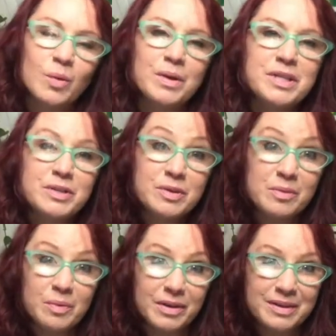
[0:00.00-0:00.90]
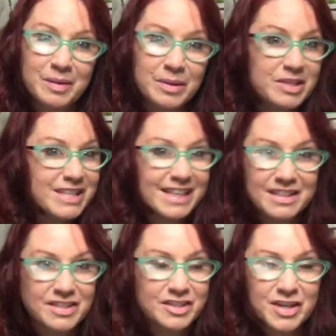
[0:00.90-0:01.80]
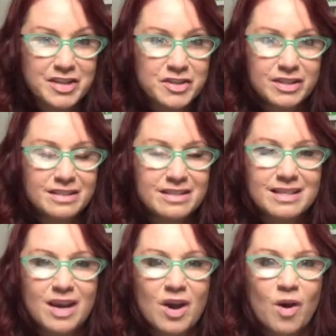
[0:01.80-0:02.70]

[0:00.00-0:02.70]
when you do the work, when you take the suggestions,